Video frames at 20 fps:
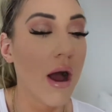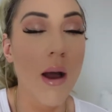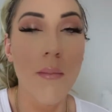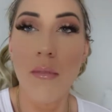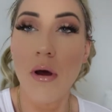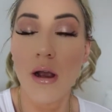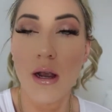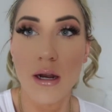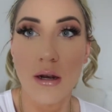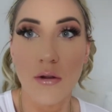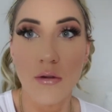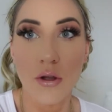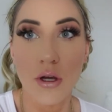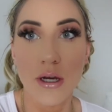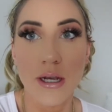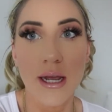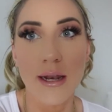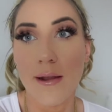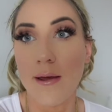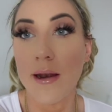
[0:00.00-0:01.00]
I'm not going to
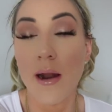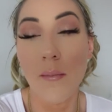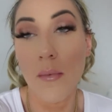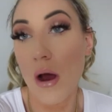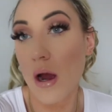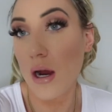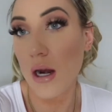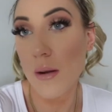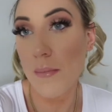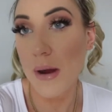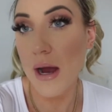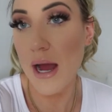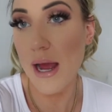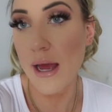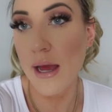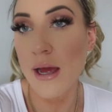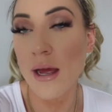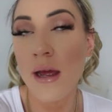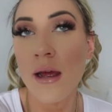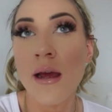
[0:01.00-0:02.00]
look and then I'm not going to buy
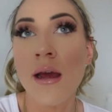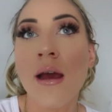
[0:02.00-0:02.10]
it.